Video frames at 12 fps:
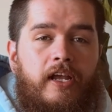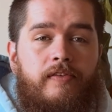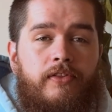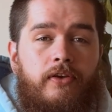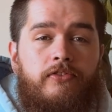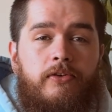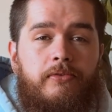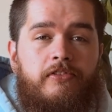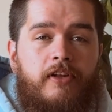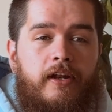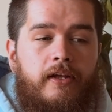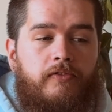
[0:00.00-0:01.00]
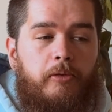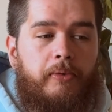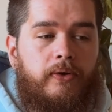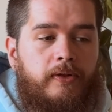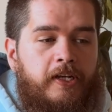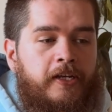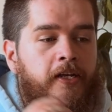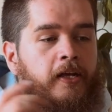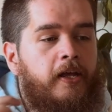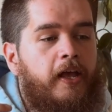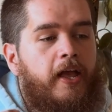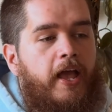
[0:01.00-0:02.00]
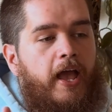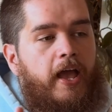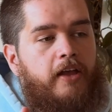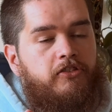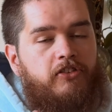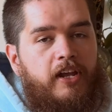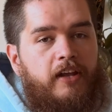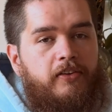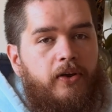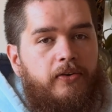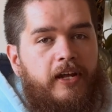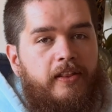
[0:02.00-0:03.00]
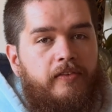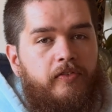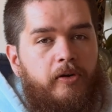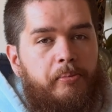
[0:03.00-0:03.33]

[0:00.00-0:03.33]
even though she was studying remotely, as she had to go down there for a